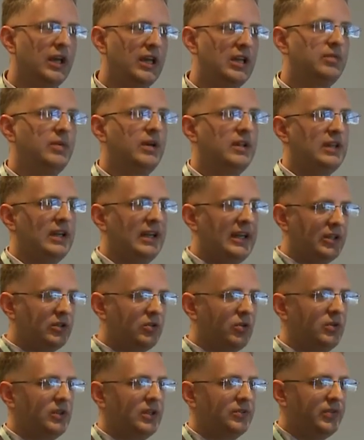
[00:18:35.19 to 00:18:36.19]
had
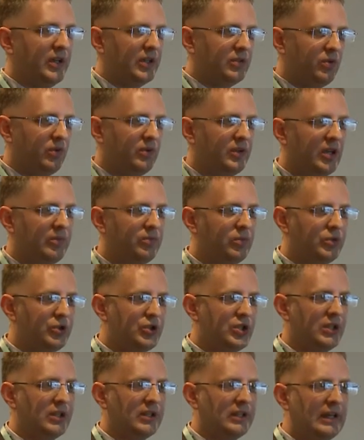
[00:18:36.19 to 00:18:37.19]
radiation
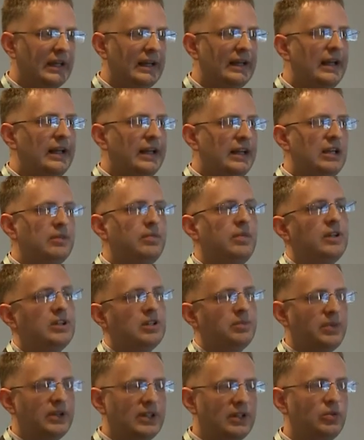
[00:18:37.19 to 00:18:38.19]
therapy
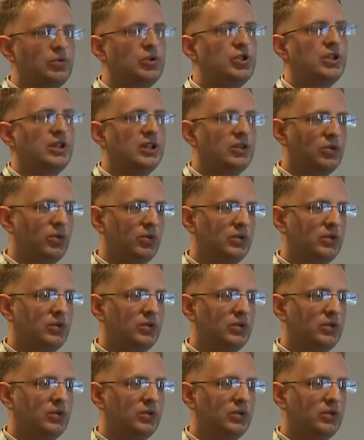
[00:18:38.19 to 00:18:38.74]
previously,